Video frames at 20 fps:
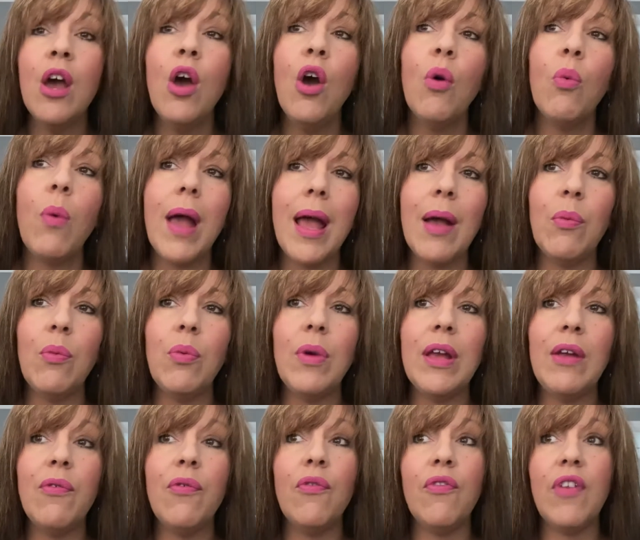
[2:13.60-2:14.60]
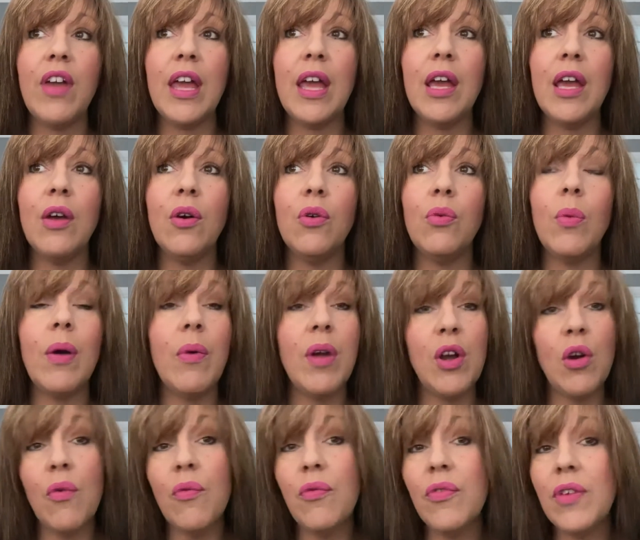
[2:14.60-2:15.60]
where we feel where
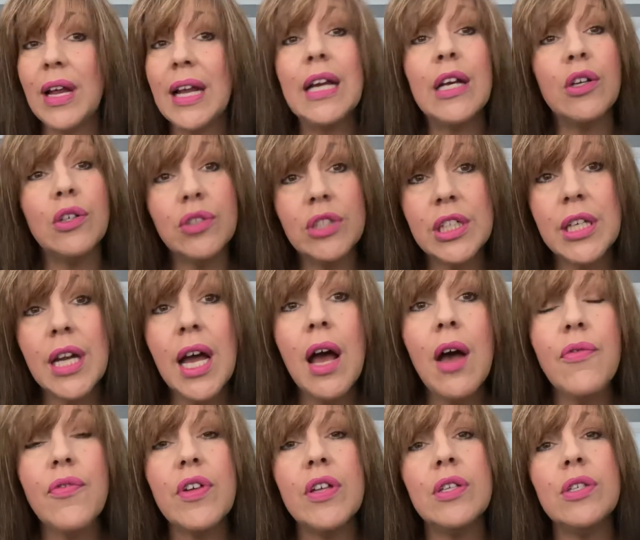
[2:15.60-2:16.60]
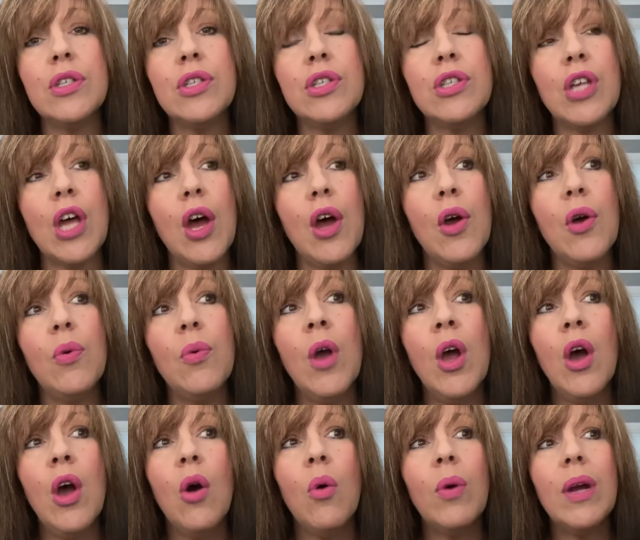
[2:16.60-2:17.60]
we're not feeling good enough and so
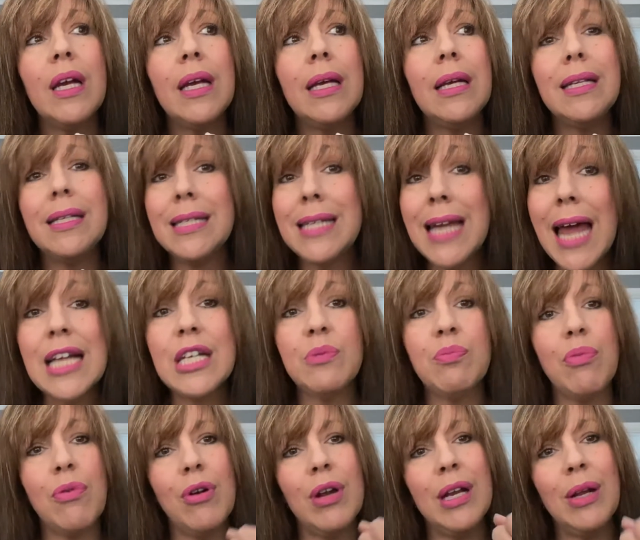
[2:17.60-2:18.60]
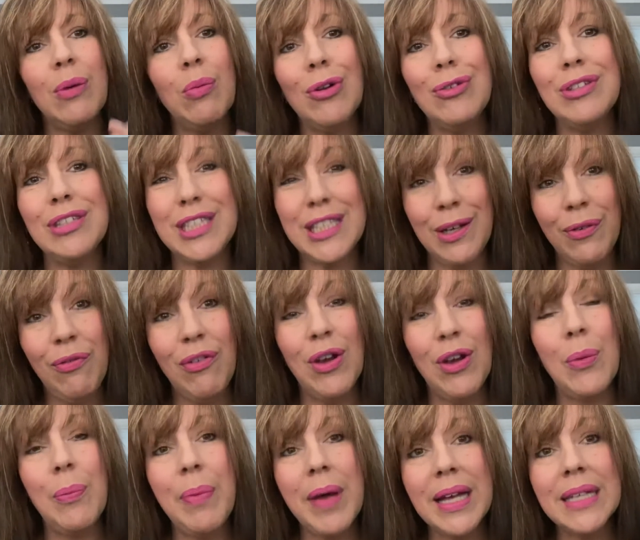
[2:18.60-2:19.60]
we desperately want to
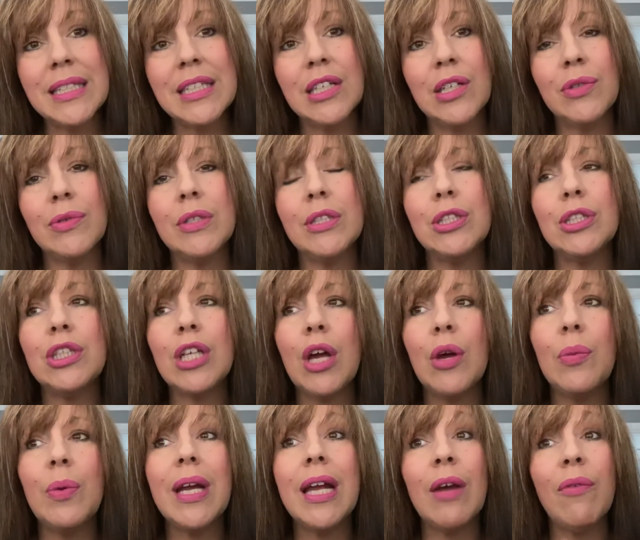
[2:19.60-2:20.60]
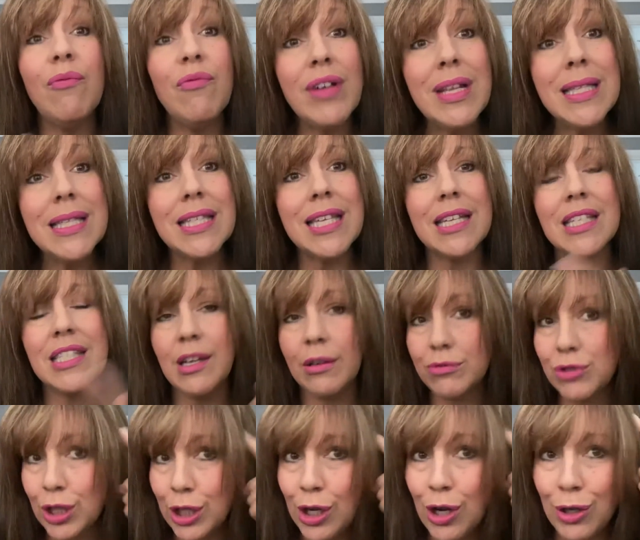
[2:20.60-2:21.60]
feel better and so we convince
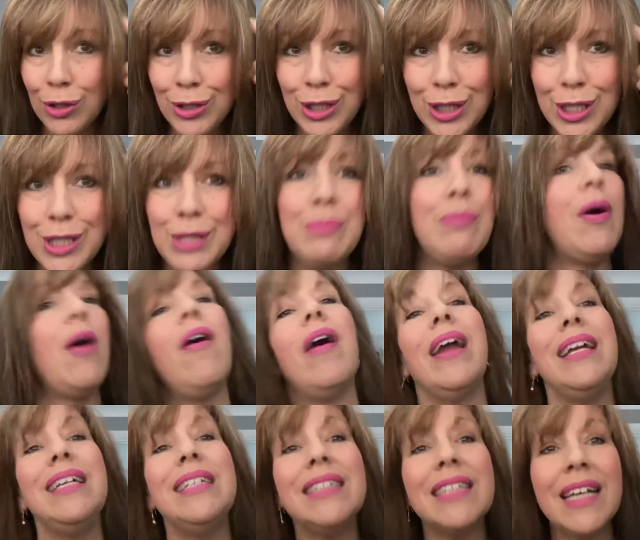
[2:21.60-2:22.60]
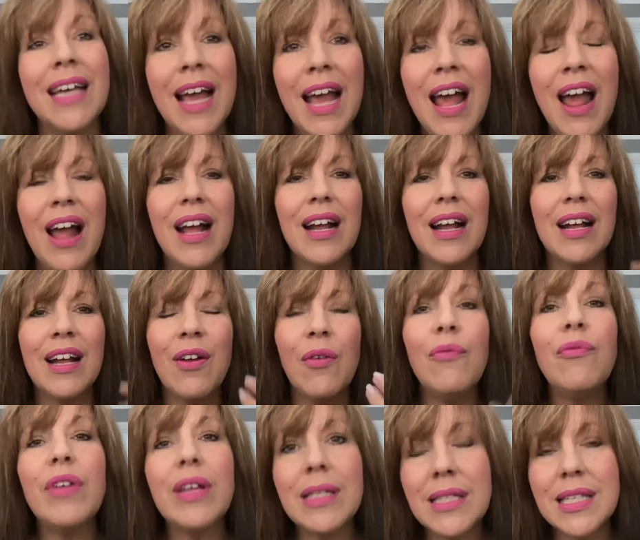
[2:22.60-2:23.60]
ourselves the conscious mind
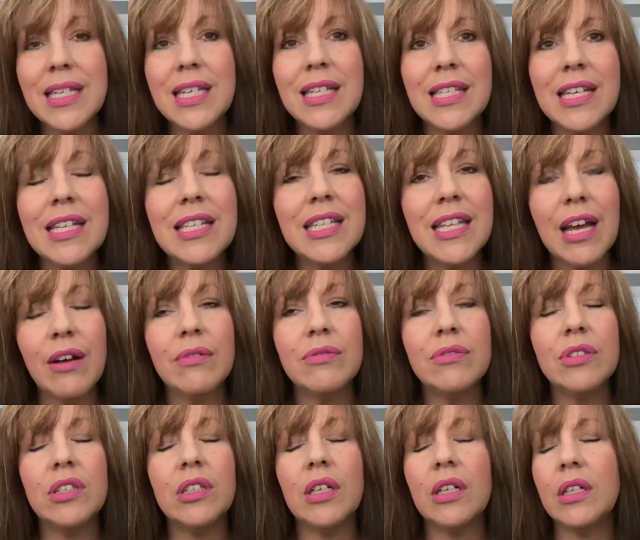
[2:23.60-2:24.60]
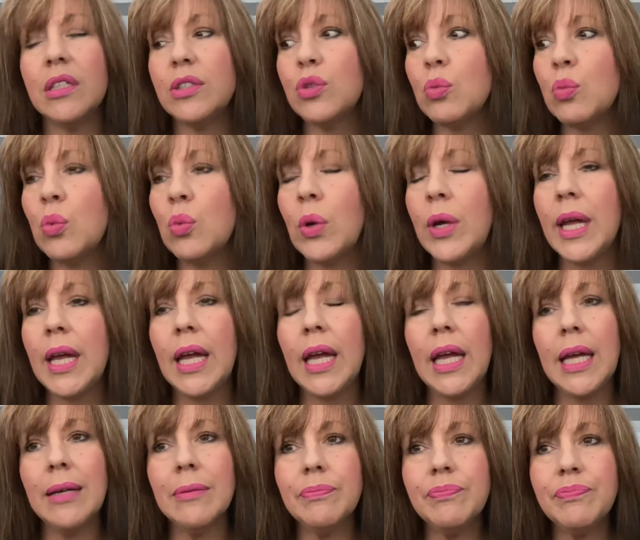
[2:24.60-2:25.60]
convinces ourselves that we